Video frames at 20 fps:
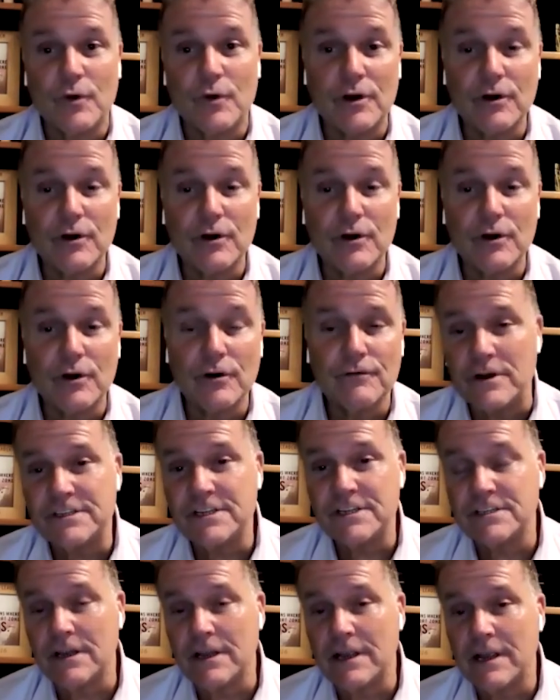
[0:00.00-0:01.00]
Twitter,
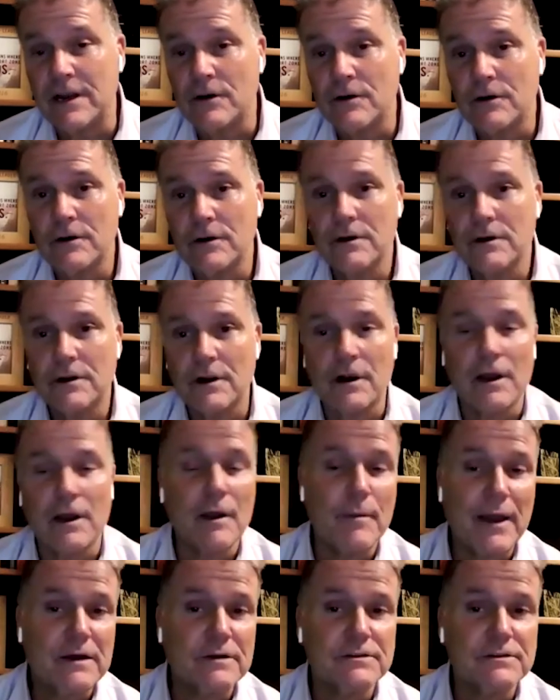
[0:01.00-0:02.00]
Voice as a Leader.
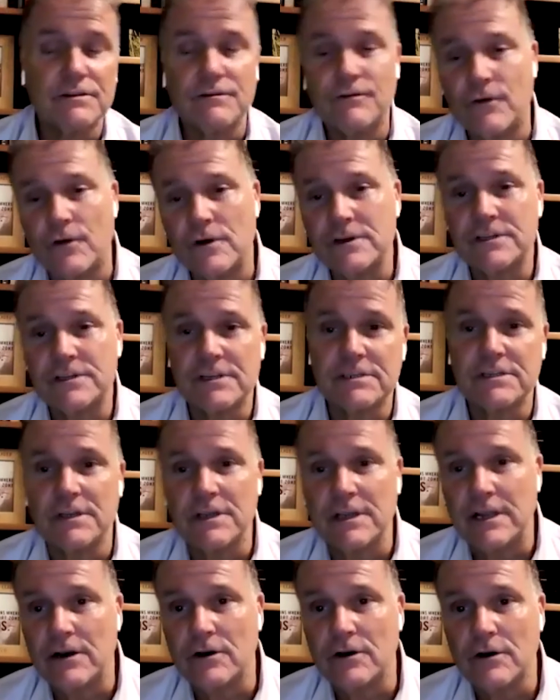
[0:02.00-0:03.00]
Clubhouse, Voice as
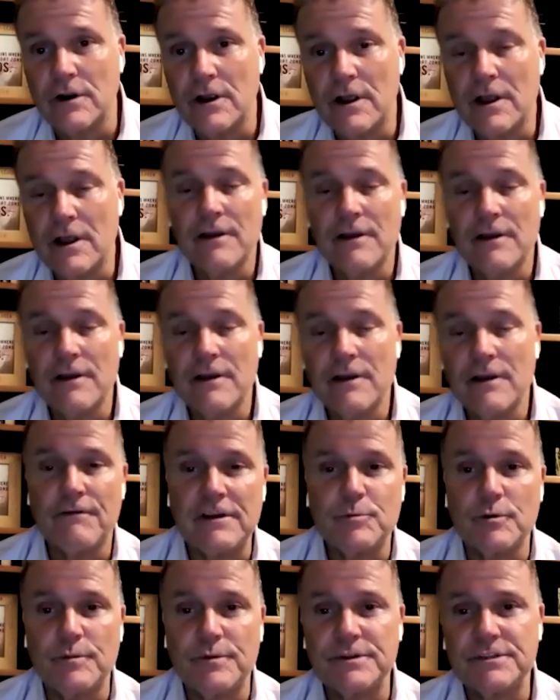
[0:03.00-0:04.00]
a Leader.
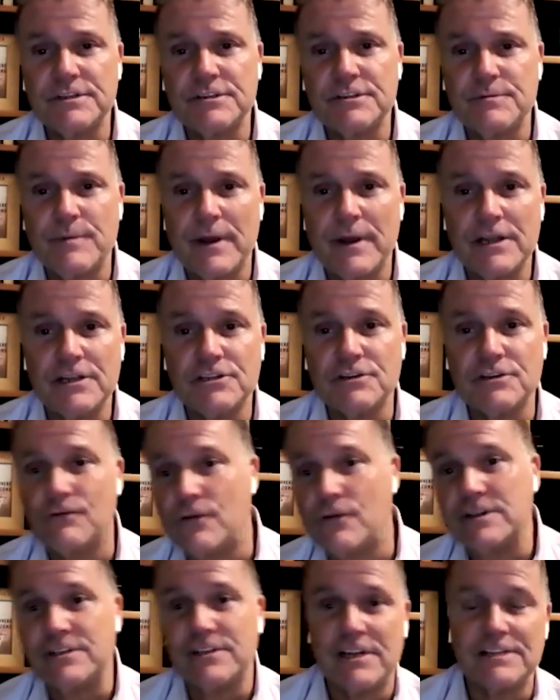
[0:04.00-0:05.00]
Facebook business
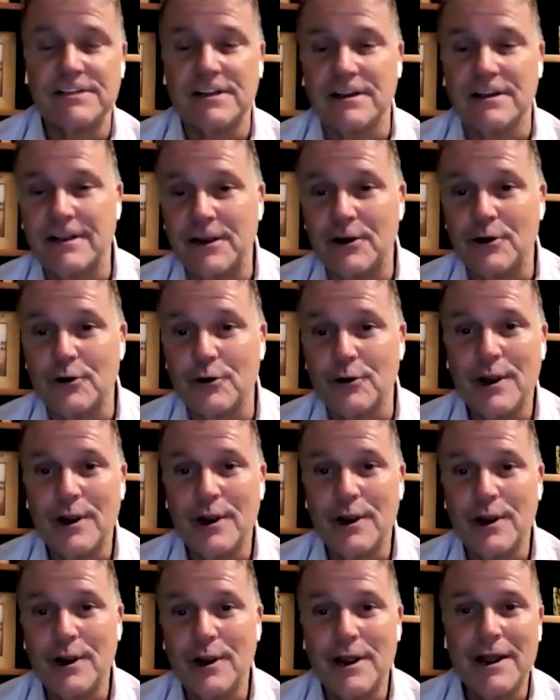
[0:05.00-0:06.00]
page, Voice as a Leader.
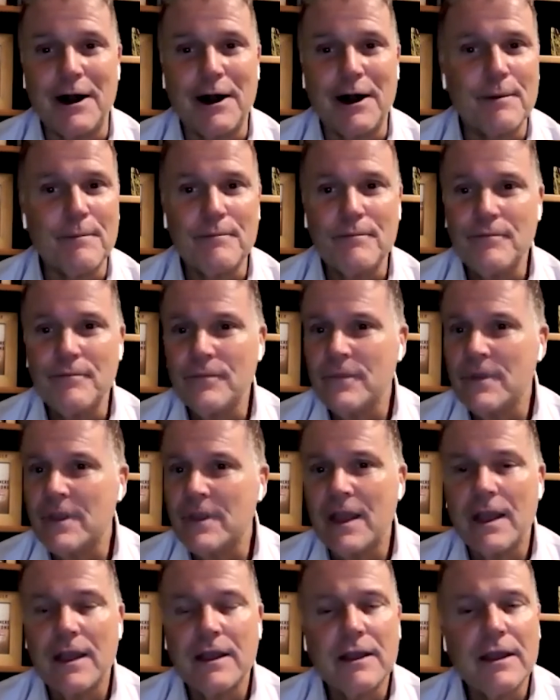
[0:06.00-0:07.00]

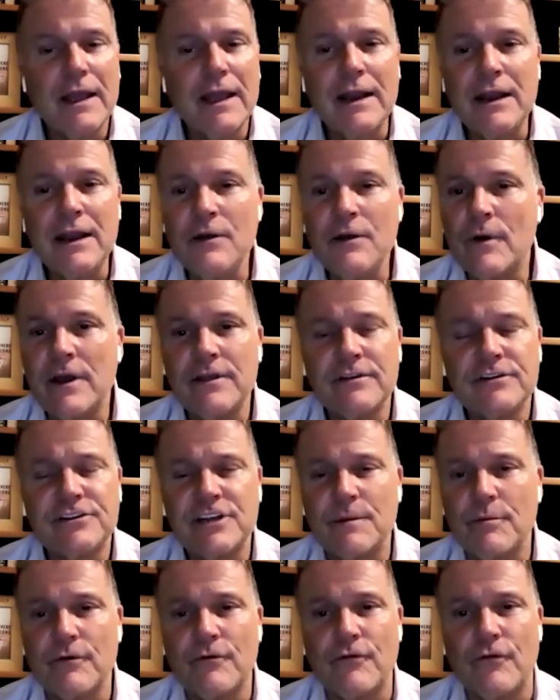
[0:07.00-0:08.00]
Any way,
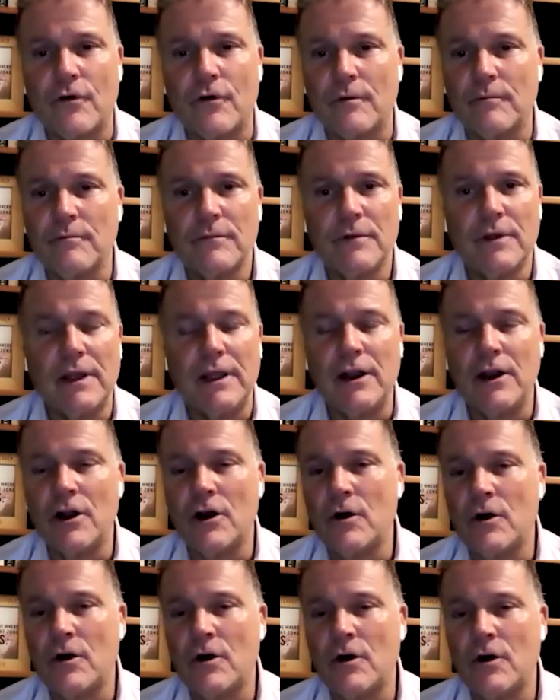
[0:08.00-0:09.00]
shape, or form.
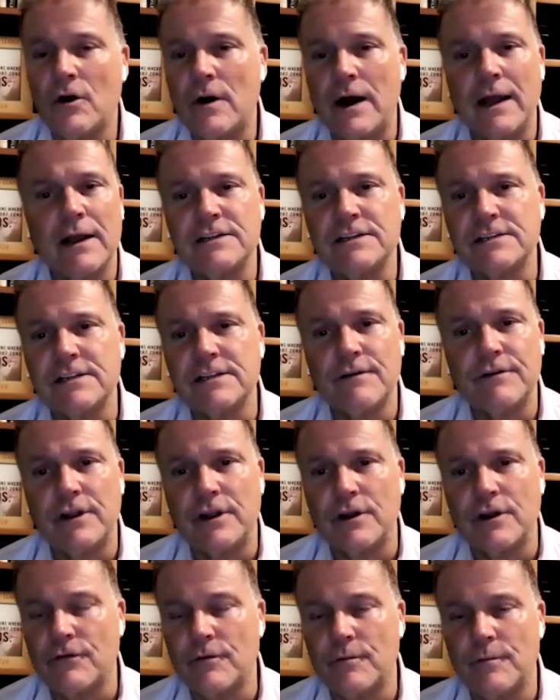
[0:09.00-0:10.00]
I just
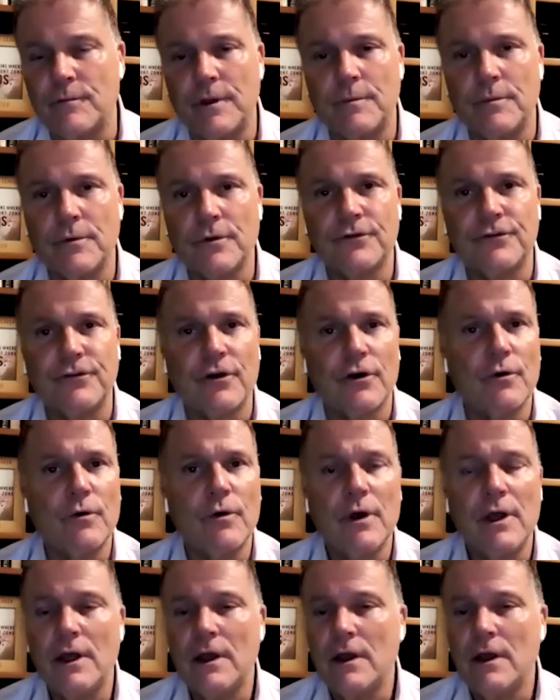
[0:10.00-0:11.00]
love to hear from people.
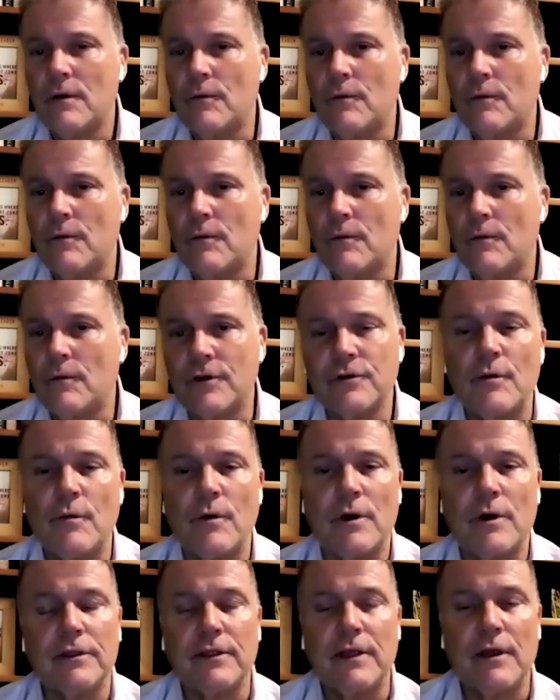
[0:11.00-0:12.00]
So whether or not
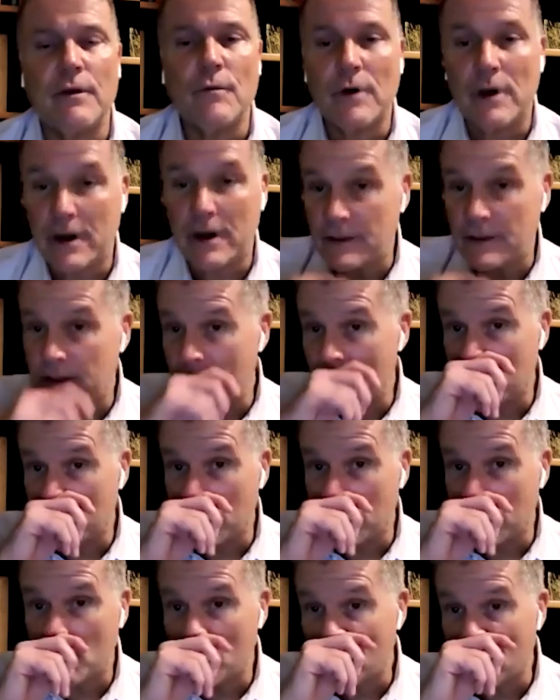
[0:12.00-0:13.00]
they want
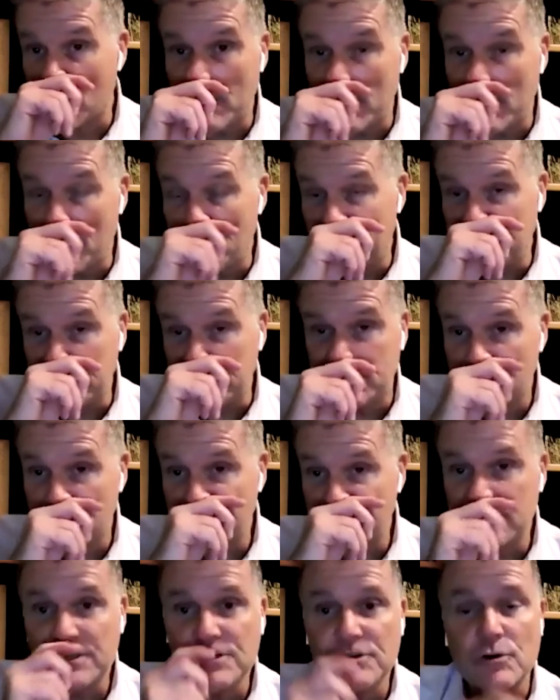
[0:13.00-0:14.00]
to know more about my
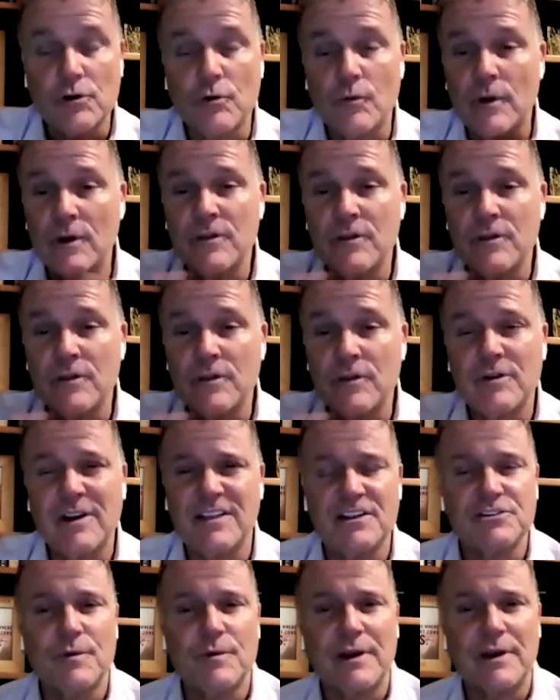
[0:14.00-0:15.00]
services, or whether or
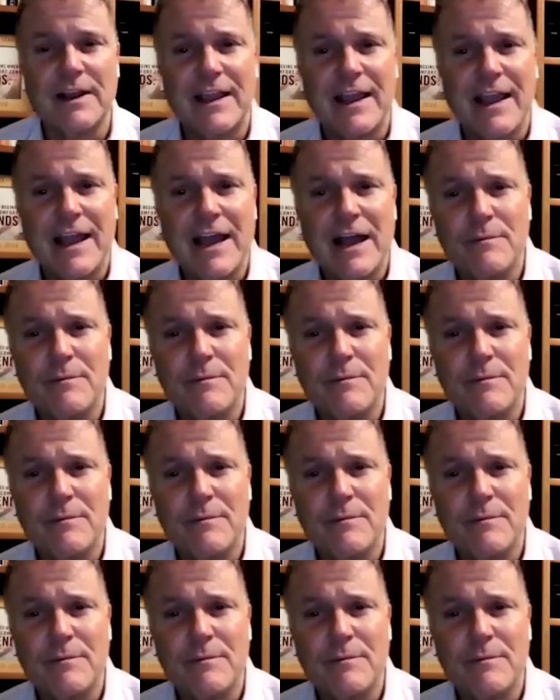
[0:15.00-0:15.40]
not they just want to